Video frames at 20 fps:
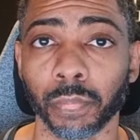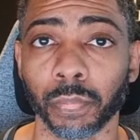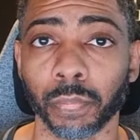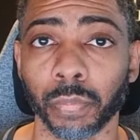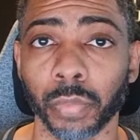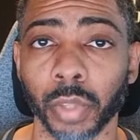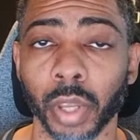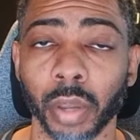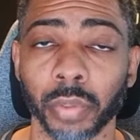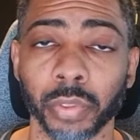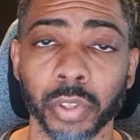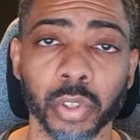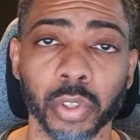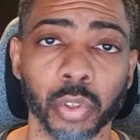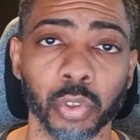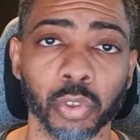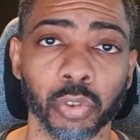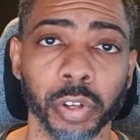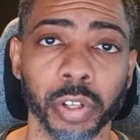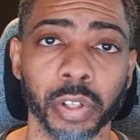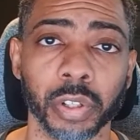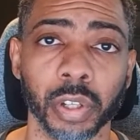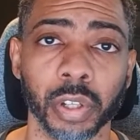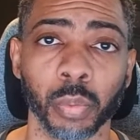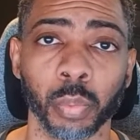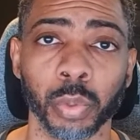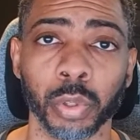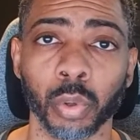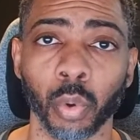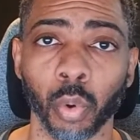now these are traits that
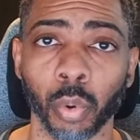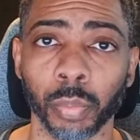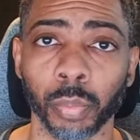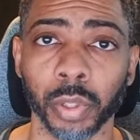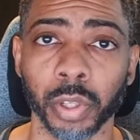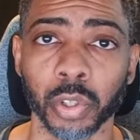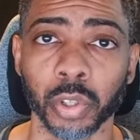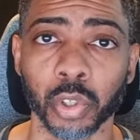we normally